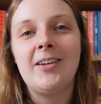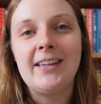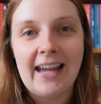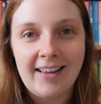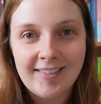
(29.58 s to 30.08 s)

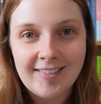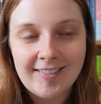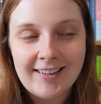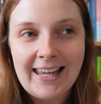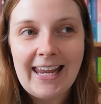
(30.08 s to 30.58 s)

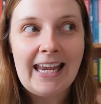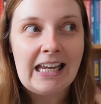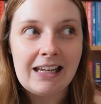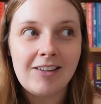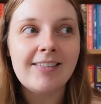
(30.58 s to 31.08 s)
yes,
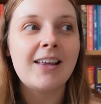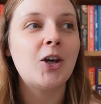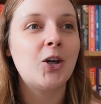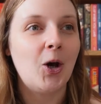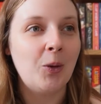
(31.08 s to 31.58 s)
it is
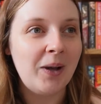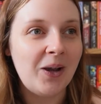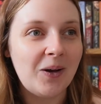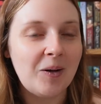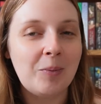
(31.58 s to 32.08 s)
coming
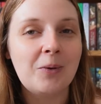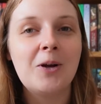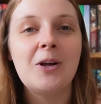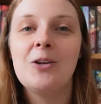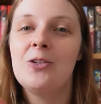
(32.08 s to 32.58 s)
up
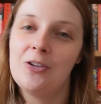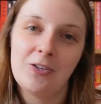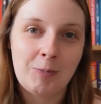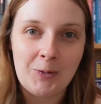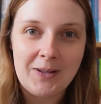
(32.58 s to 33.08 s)
to
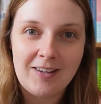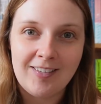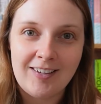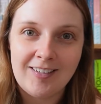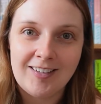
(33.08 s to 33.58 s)
spooky
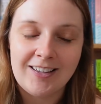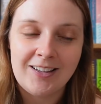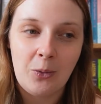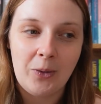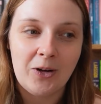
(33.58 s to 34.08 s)

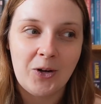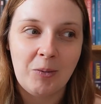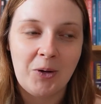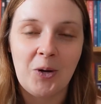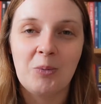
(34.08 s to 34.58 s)
season. We are
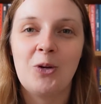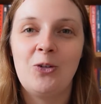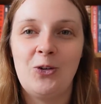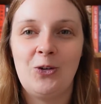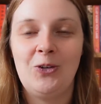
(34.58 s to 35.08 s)
coming up
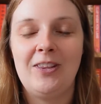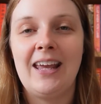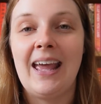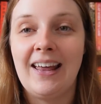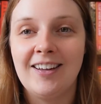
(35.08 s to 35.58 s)
to
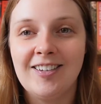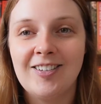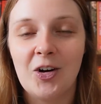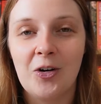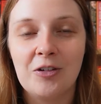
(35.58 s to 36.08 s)
the
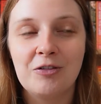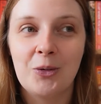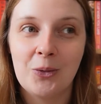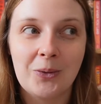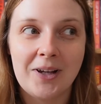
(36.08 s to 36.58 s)
end of
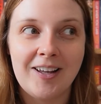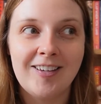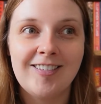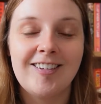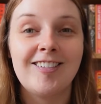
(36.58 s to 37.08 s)

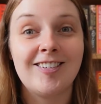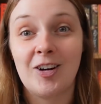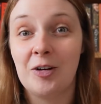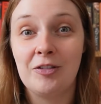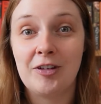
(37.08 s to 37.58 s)
August,
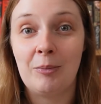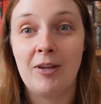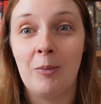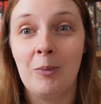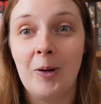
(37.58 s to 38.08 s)
start of
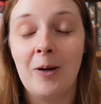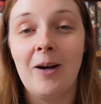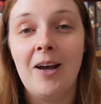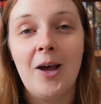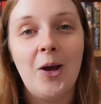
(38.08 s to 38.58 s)

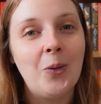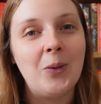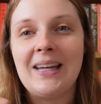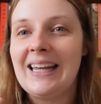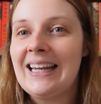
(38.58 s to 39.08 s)
September.
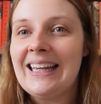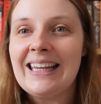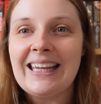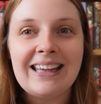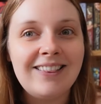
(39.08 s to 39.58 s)
We're
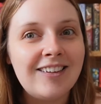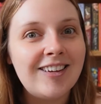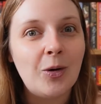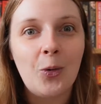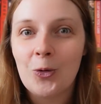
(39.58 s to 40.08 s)
nearly in
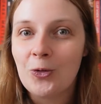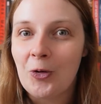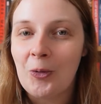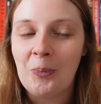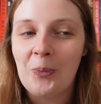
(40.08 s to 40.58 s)
the
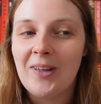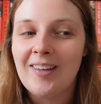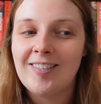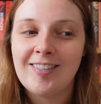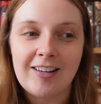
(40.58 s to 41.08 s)
autumn
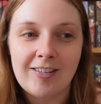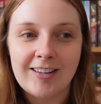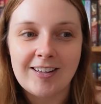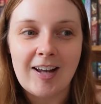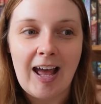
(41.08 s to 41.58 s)

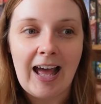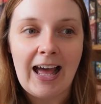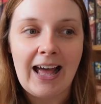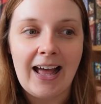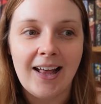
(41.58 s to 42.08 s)
season
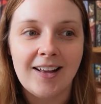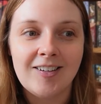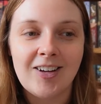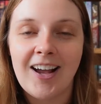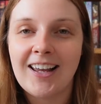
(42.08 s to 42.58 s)

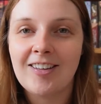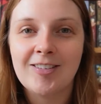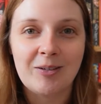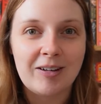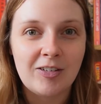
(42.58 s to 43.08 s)
and I get
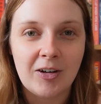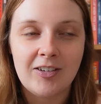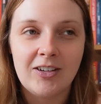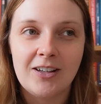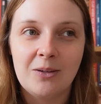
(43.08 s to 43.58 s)
so
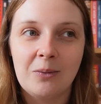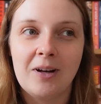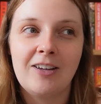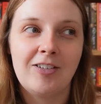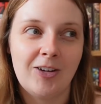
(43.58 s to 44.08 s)
excited
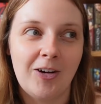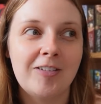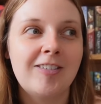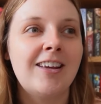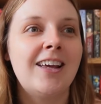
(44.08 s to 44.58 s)
when it
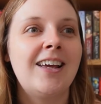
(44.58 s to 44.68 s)
starts